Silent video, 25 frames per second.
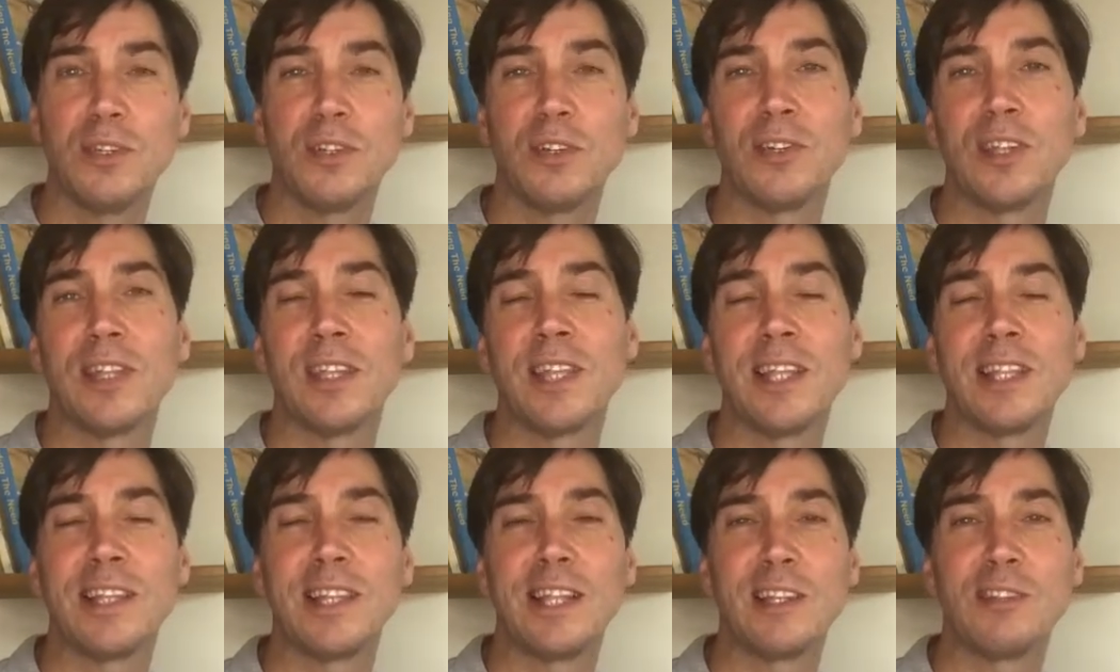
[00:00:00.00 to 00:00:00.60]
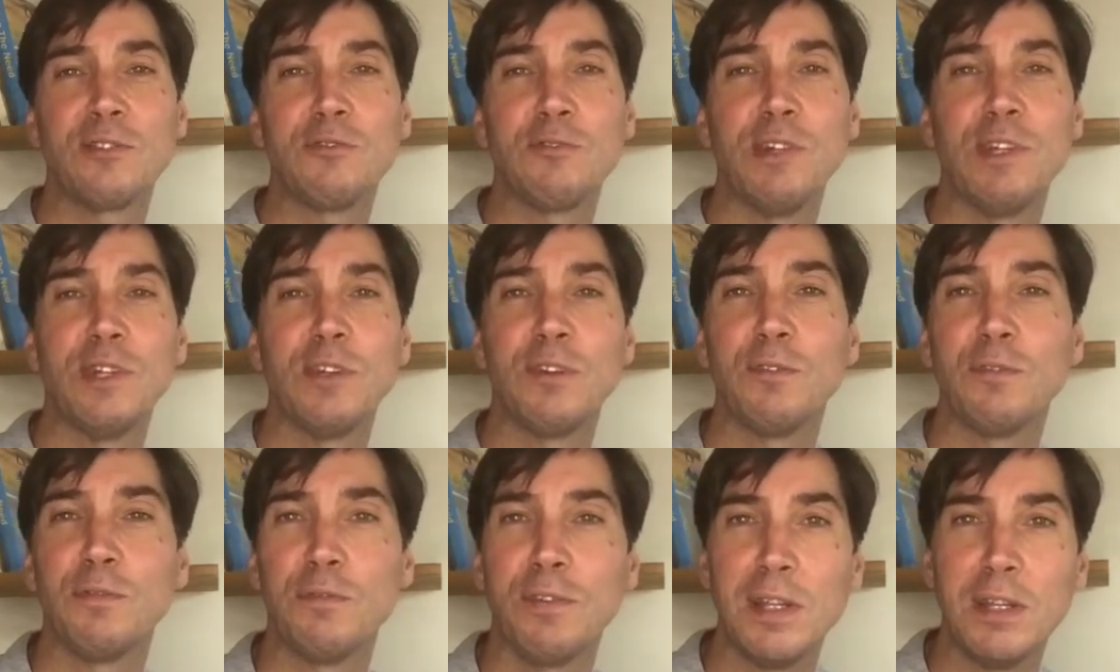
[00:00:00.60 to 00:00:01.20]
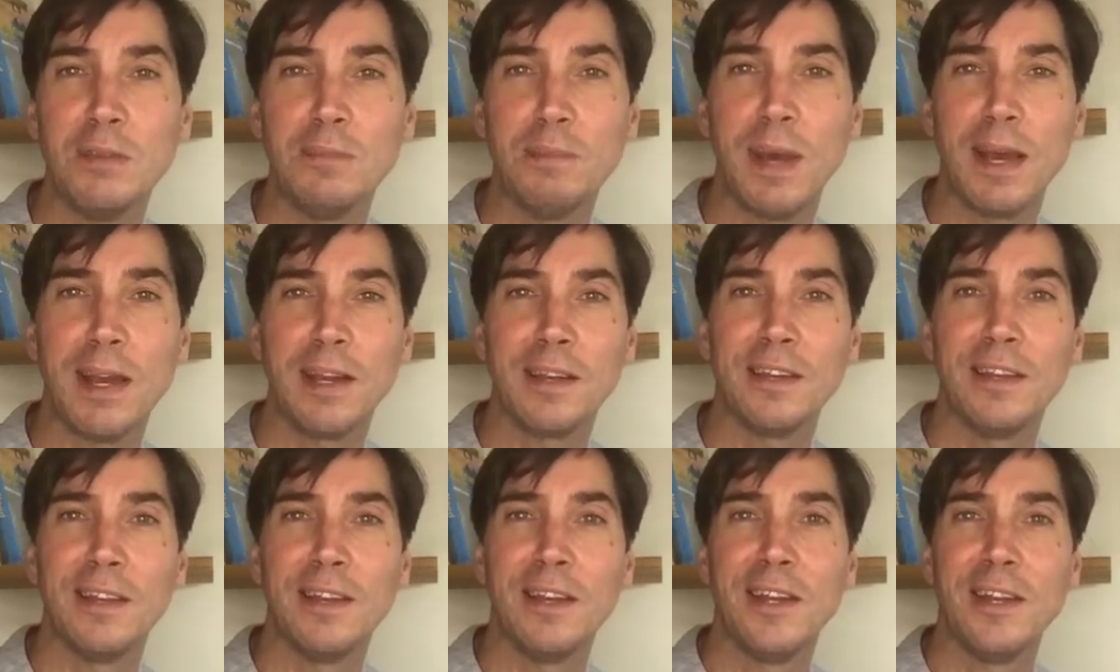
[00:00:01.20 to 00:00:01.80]
because I think that's really good
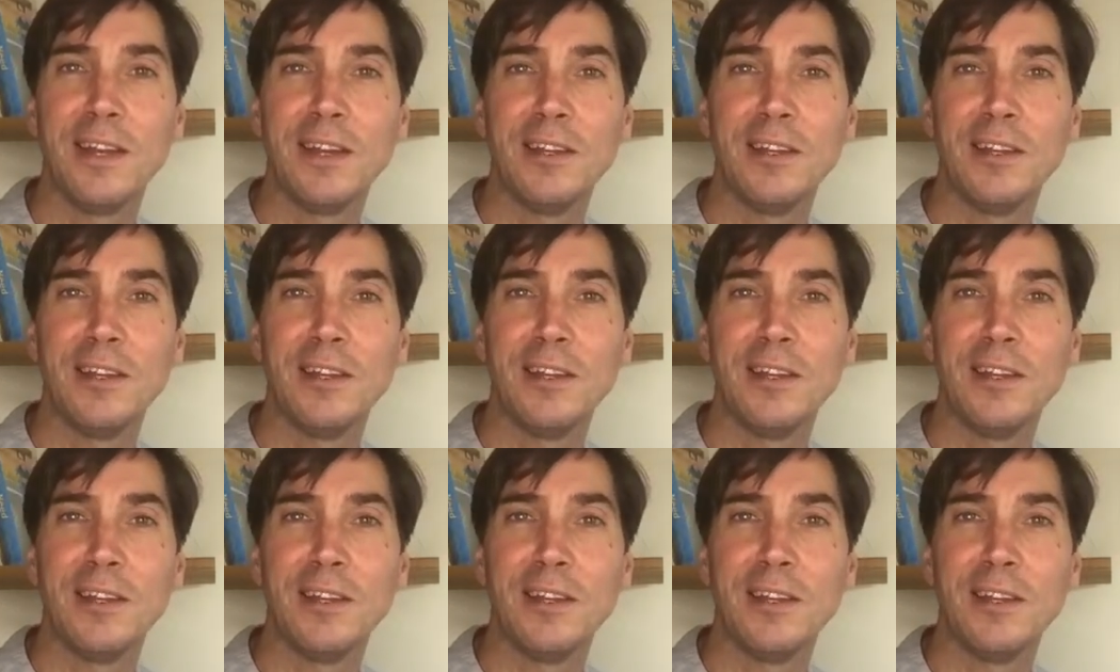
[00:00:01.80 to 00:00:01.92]
feedback